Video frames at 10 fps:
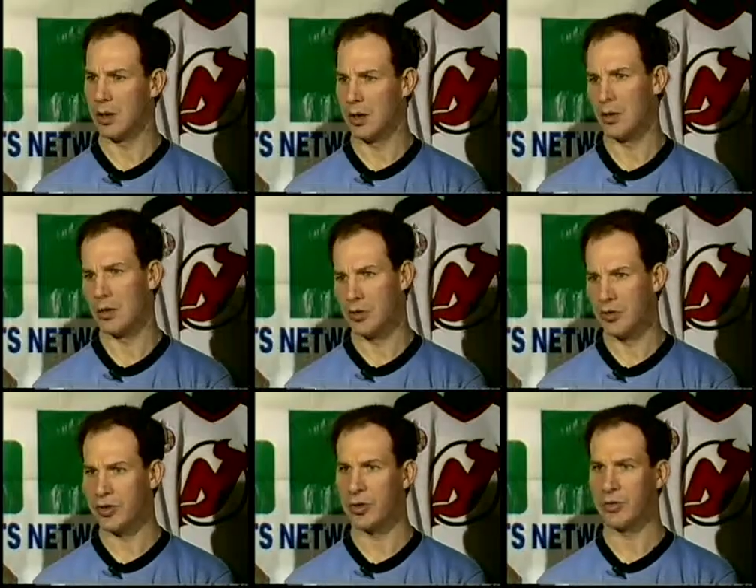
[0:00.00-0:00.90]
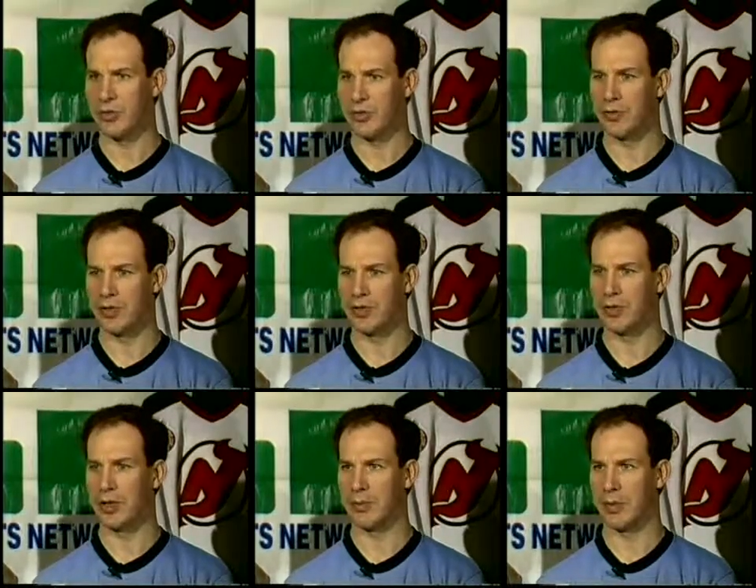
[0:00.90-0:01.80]
It always seems for this
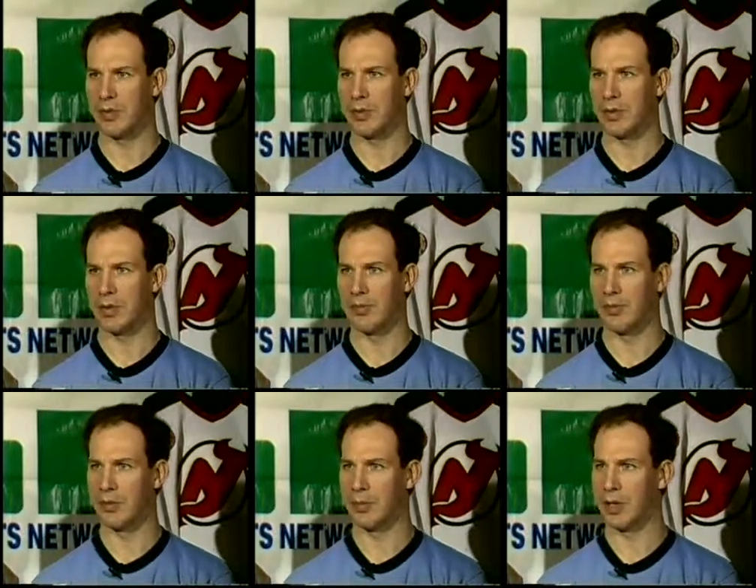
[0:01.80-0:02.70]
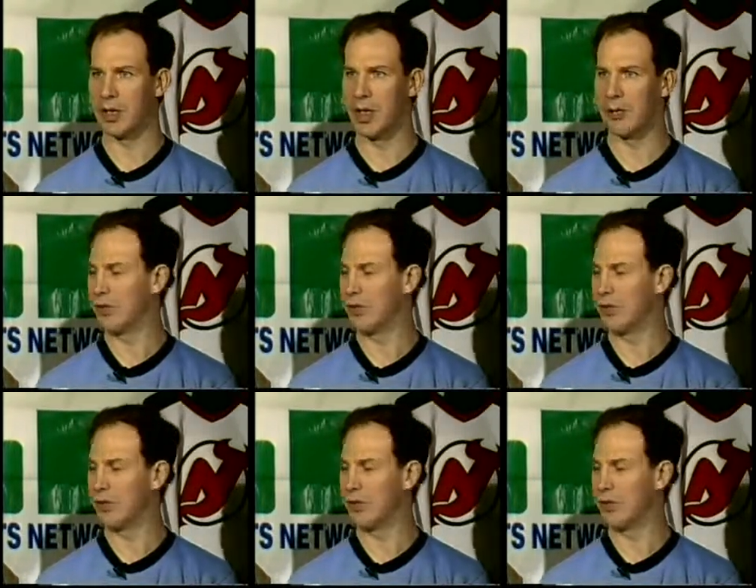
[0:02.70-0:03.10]
team, if it's a big game,